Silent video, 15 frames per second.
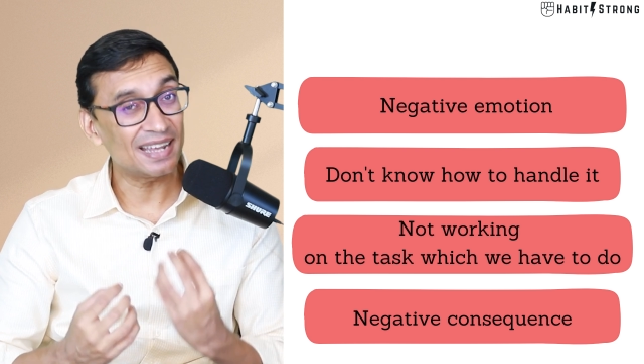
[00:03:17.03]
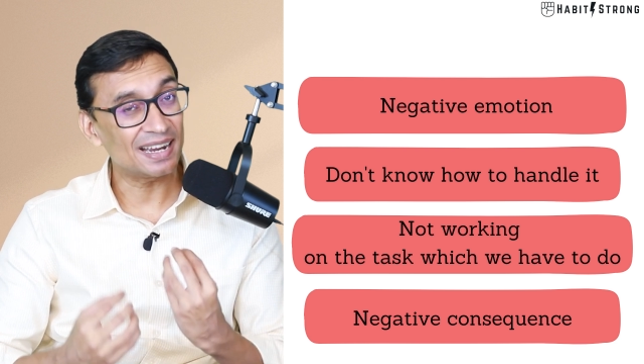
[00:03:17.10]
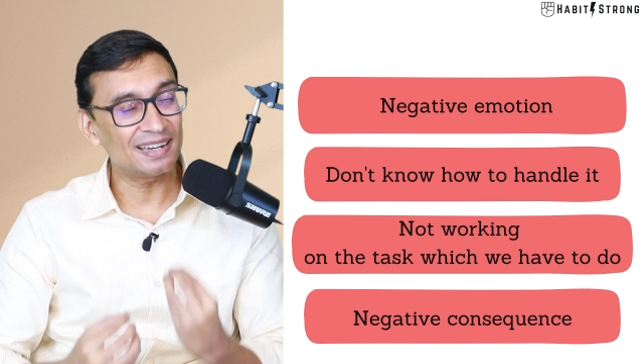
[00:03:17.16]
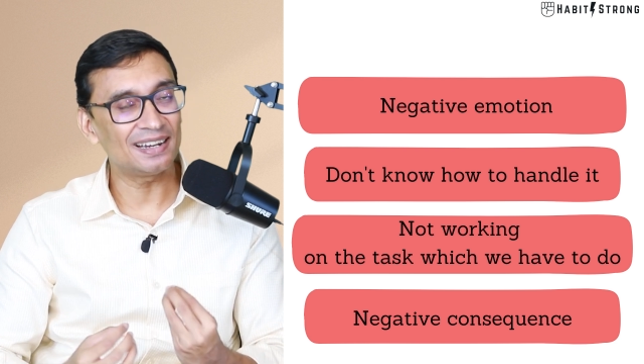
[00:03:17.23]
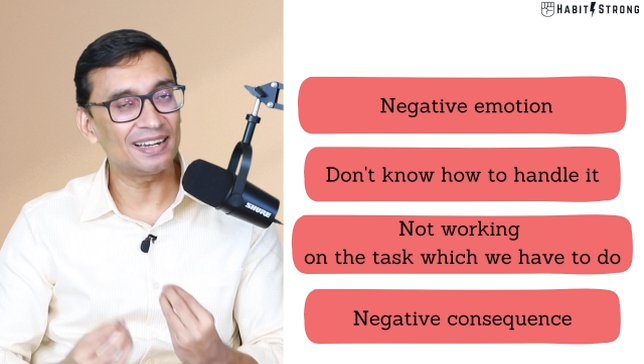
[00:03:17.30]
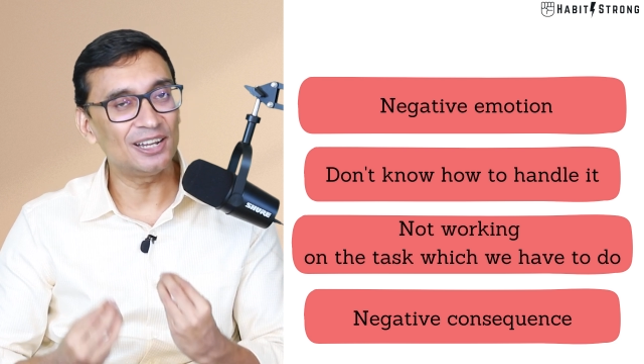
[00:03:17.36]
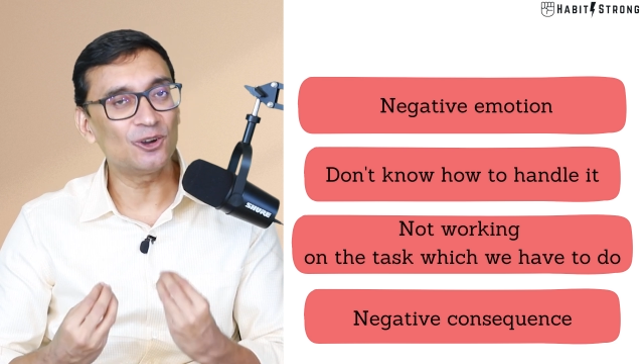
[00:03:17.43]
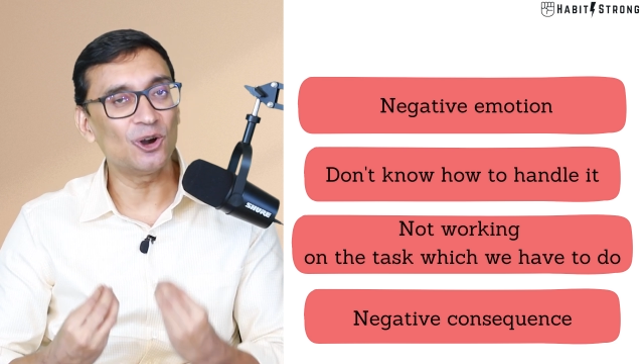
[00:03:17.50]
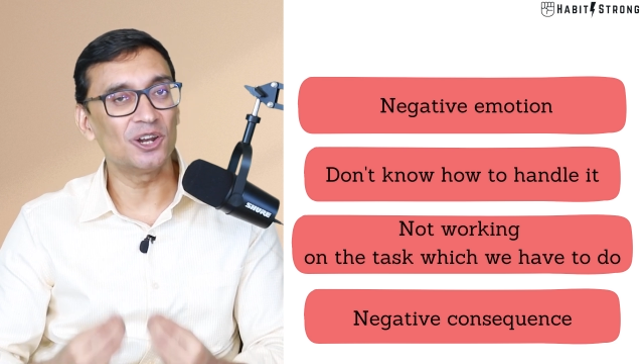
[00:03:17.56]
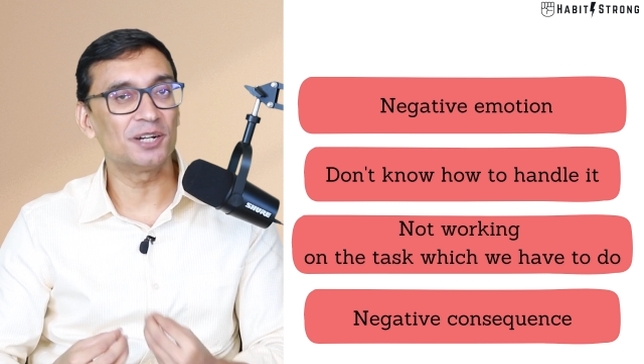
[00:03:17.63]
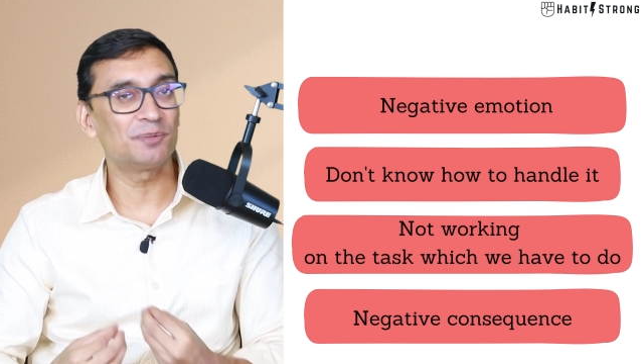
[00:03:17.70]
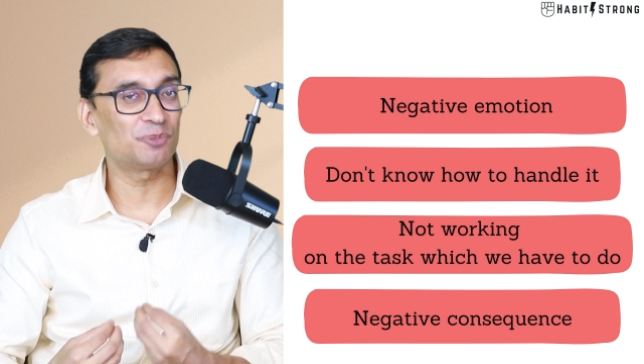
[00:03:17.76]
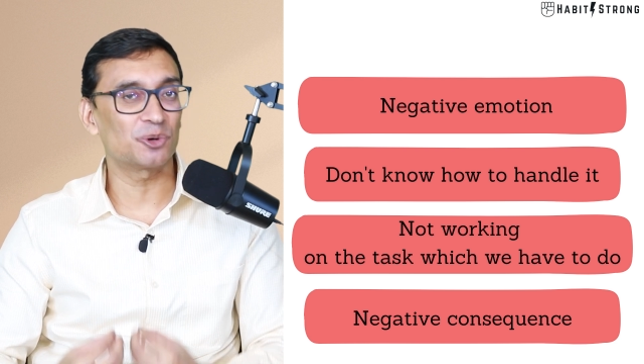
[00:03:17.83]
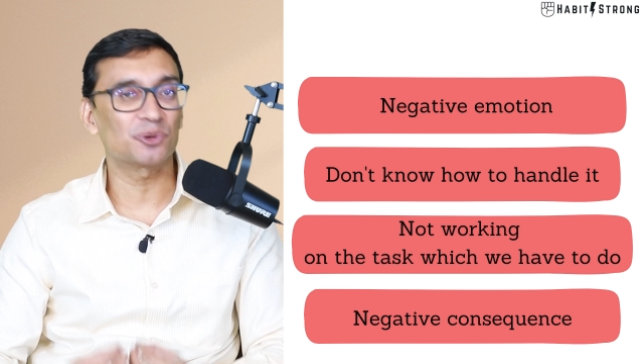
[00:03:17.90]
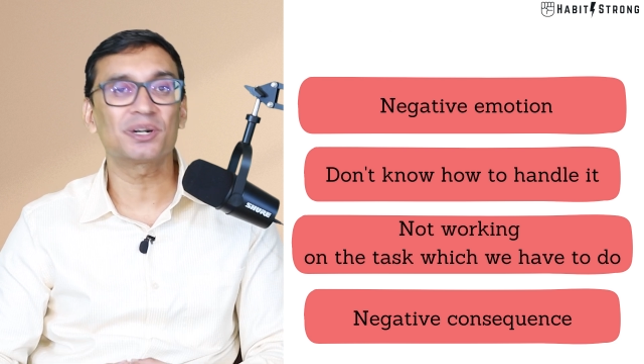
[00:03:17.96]
technically call
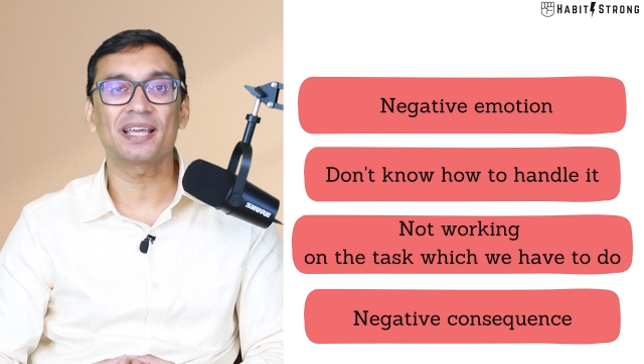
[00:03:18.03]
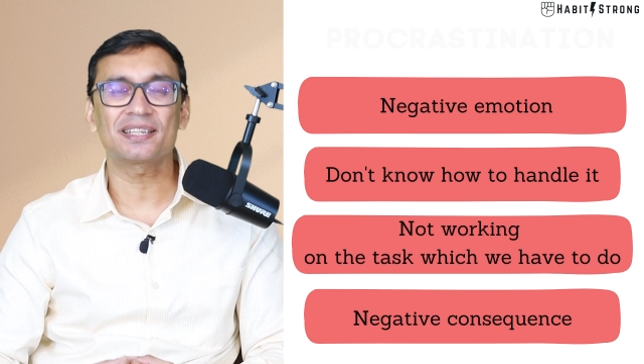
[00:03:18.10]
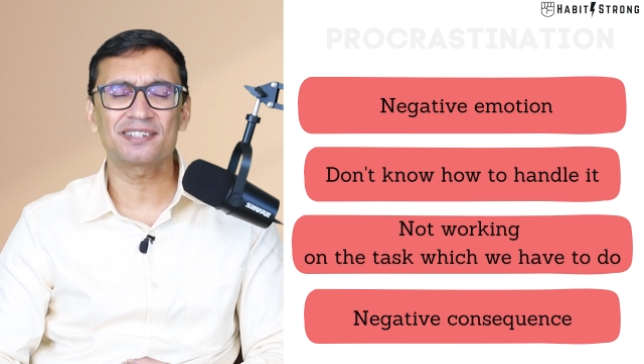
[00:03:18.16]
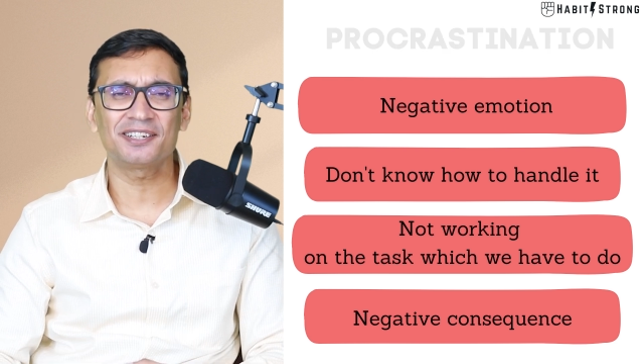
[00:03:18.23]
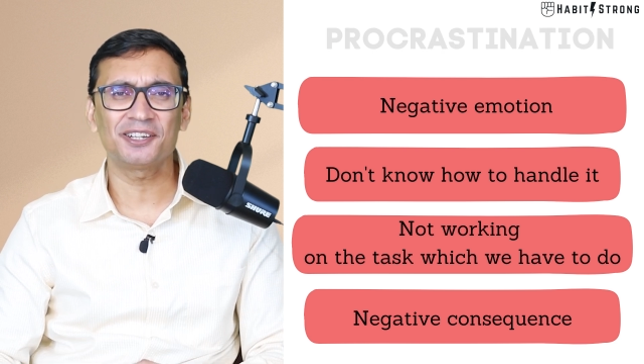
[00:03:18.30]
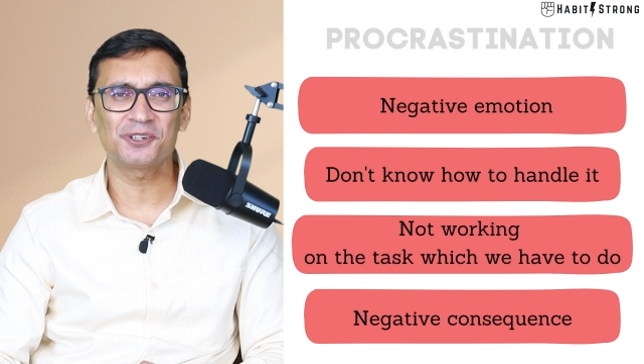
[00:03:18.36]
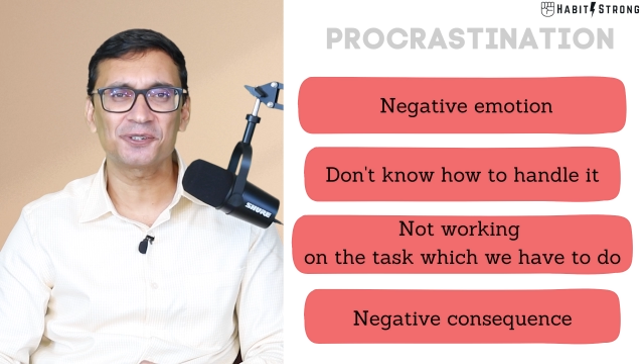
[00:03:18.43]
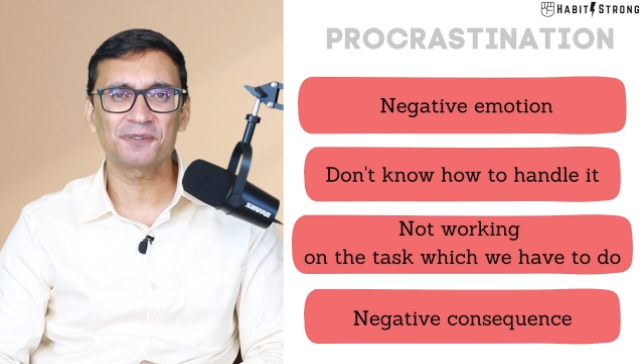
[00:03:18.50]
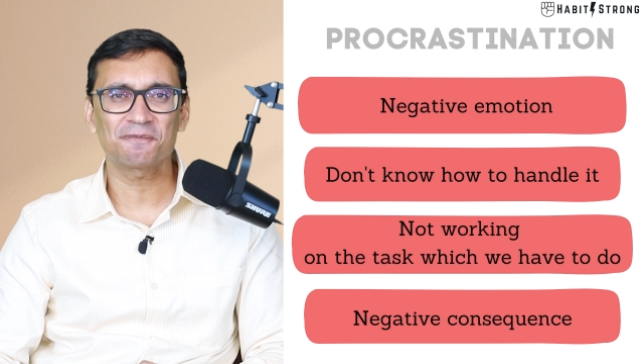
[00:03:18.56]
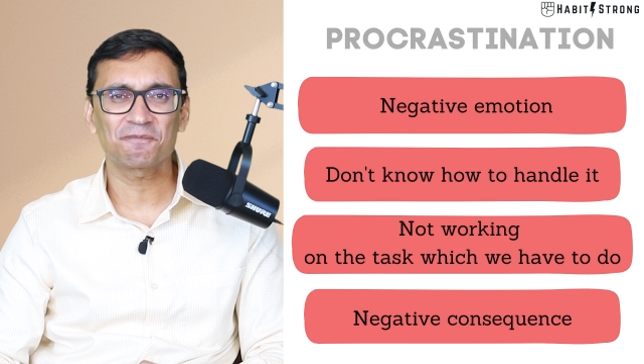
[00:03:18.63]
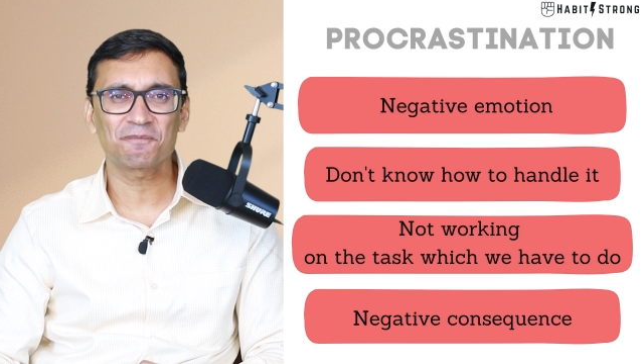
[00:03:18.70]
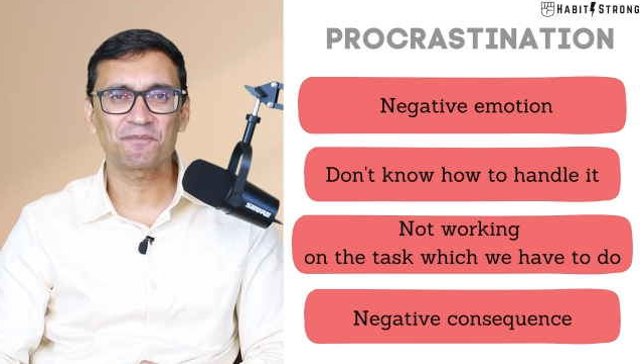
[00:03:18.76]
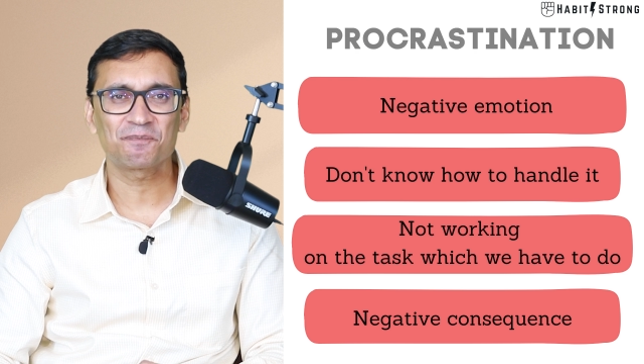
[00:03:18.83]
it procrastination.